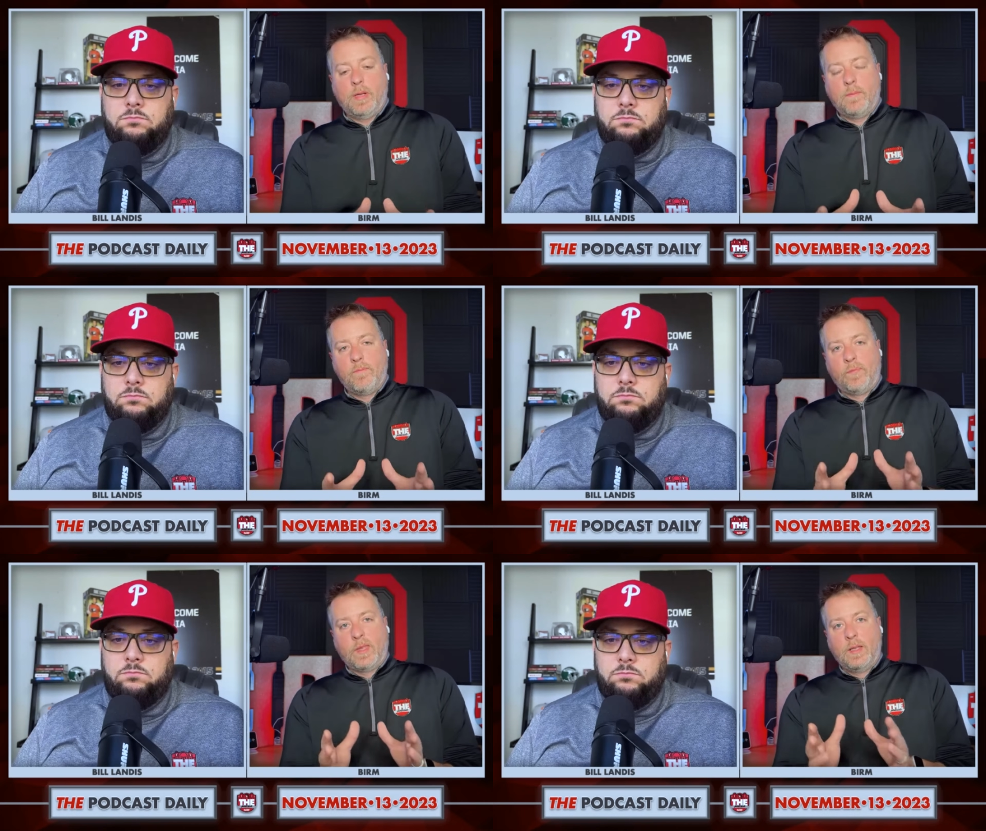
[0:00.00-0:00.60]
Speaker 1: but
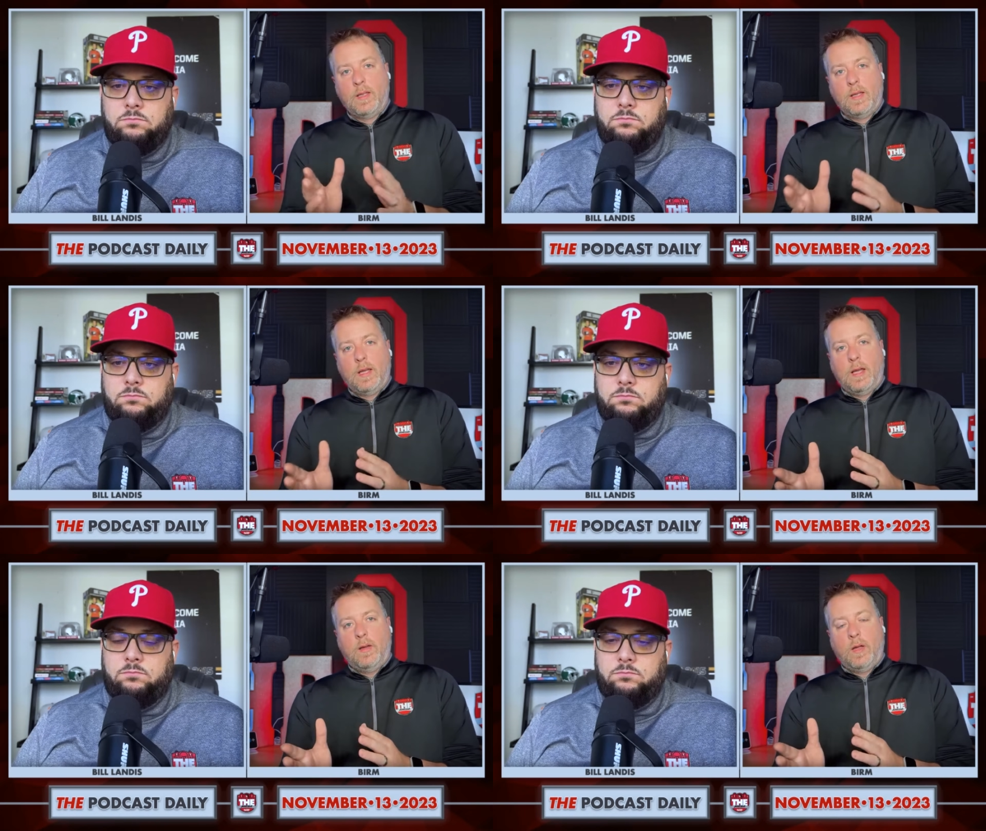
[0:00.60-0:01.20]

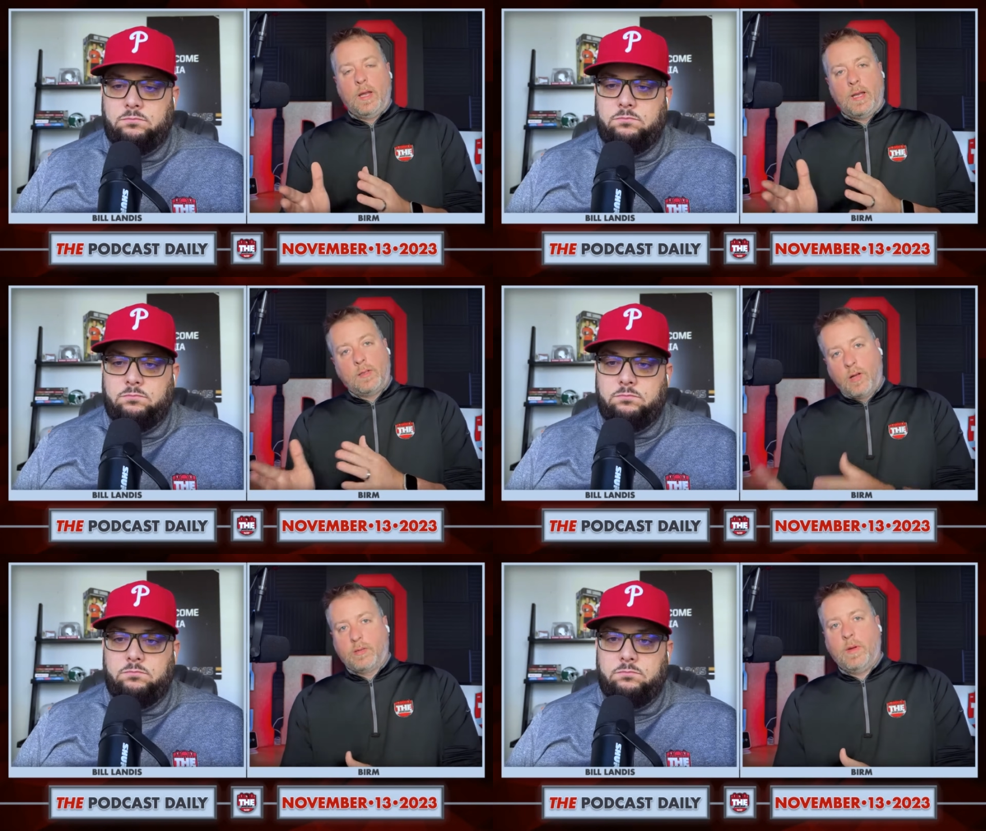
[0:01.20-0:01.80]
and I
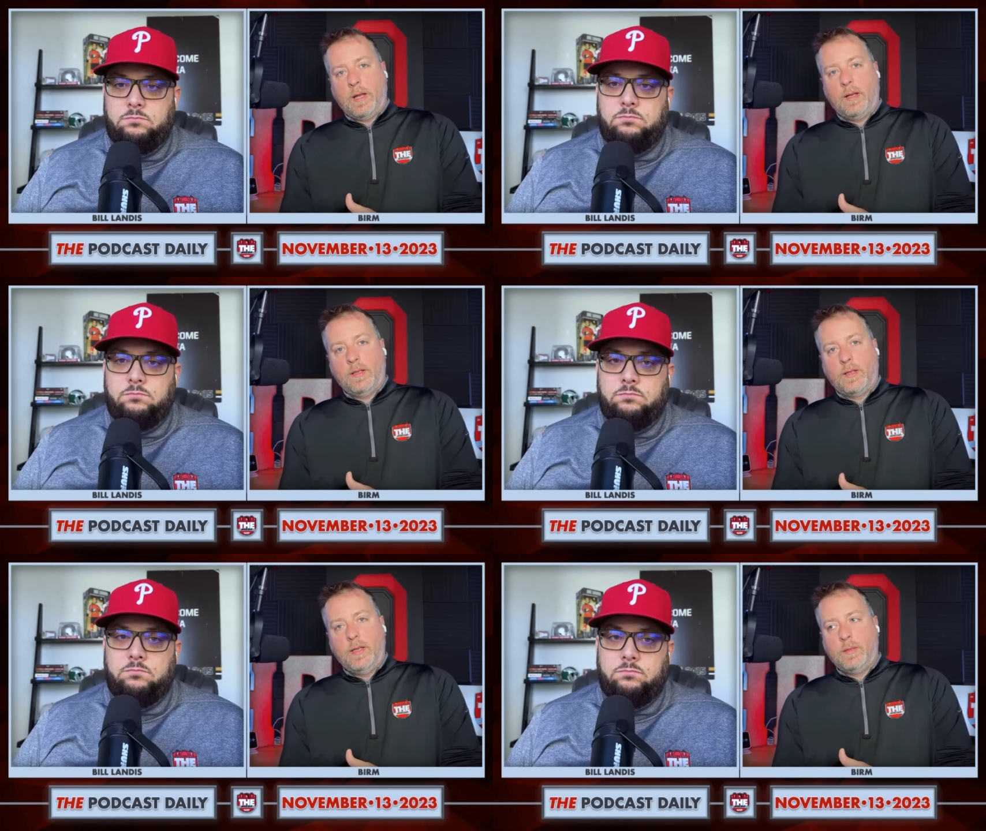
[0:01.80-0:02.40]
talked about it on
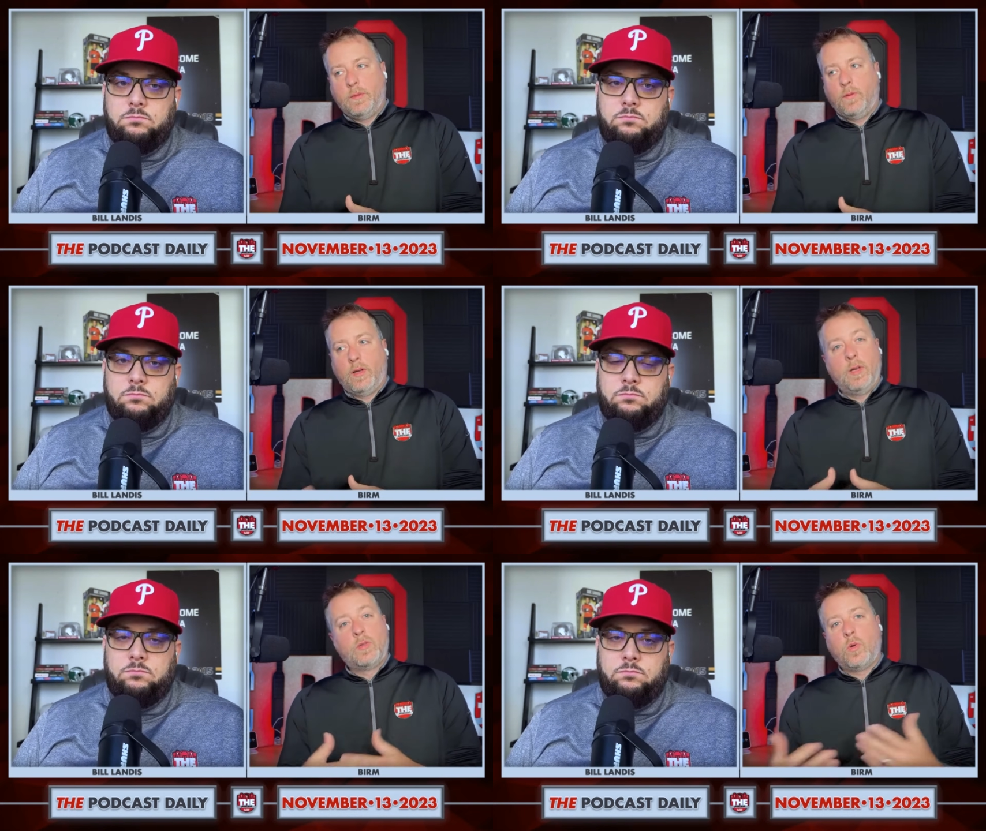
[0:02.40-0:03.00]
the keys
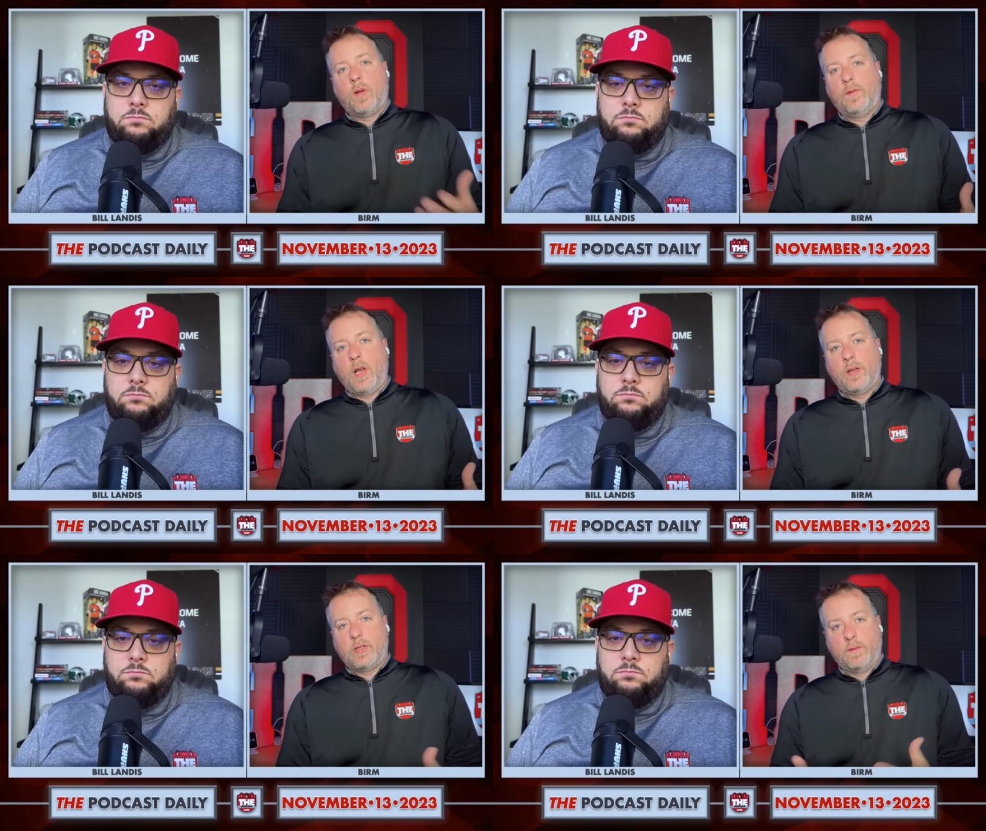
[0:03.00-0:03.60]
before. It was sort of an
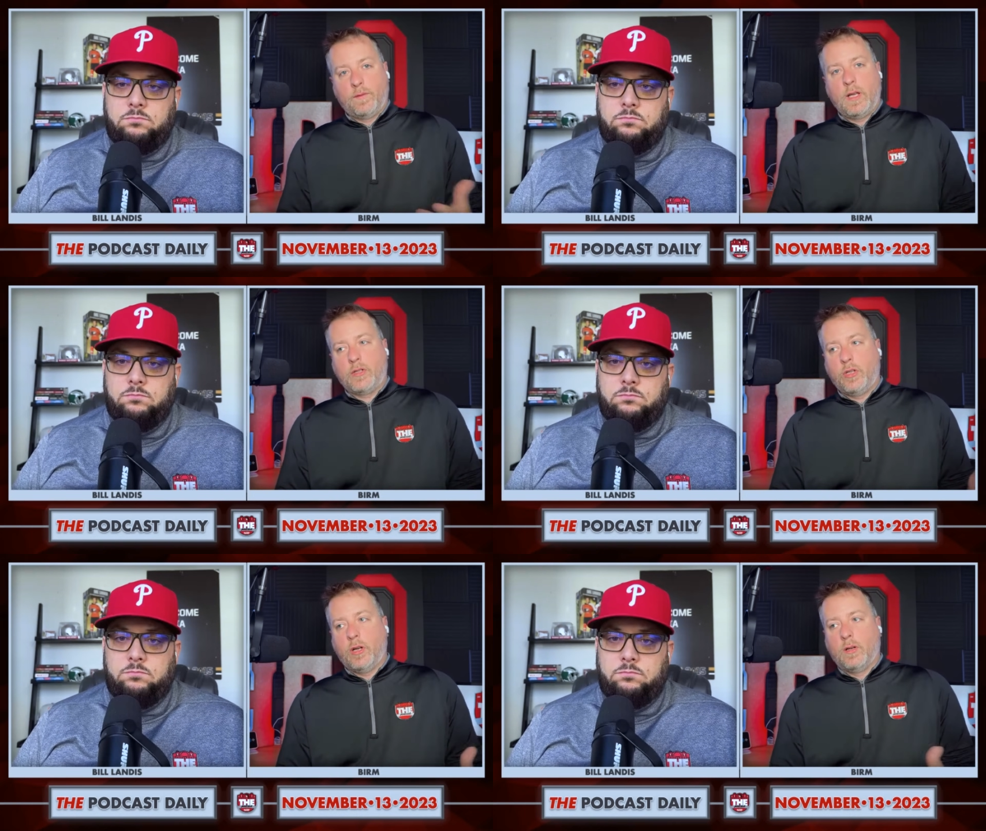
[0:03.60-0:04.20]
audition for
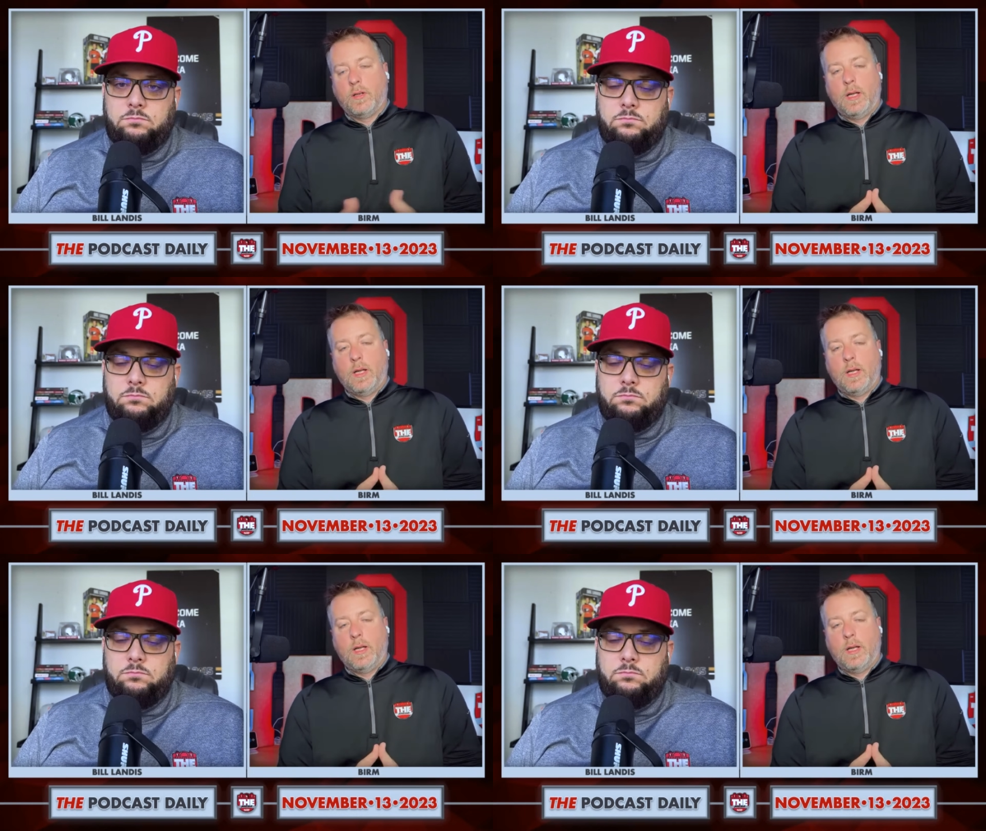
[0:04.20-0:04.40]
next year.